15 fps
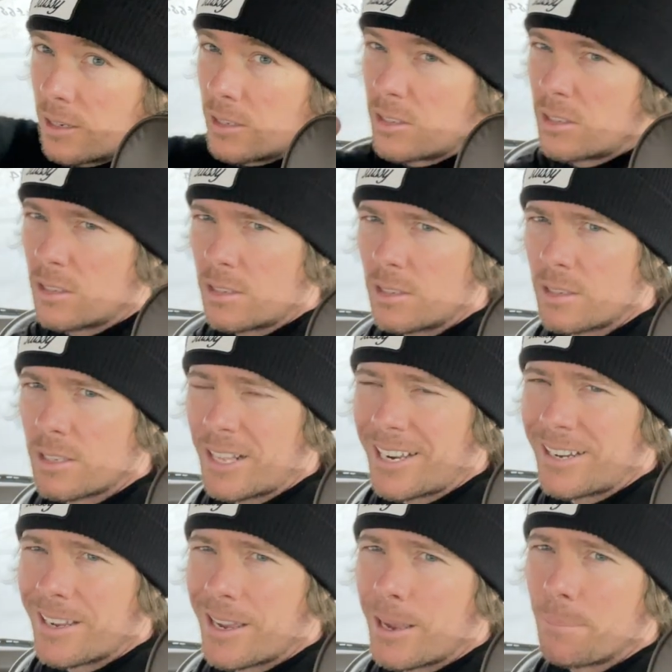Just a
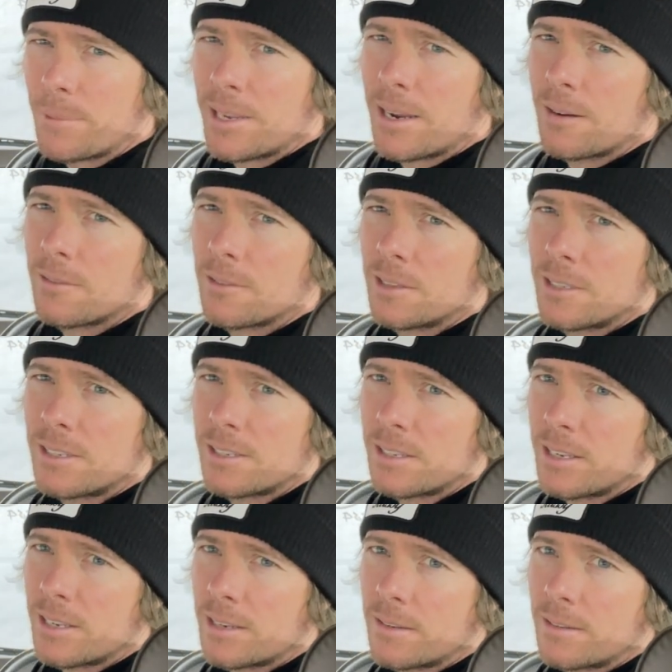slight gap. Can't really
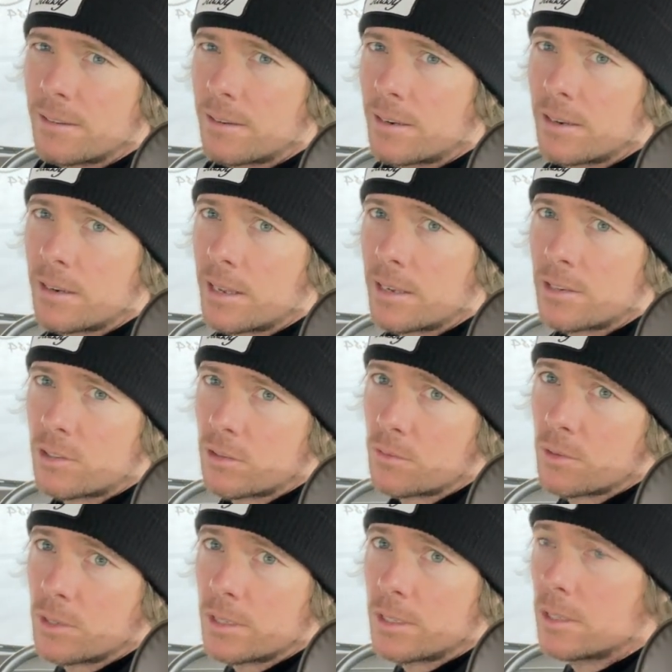see it unless you're really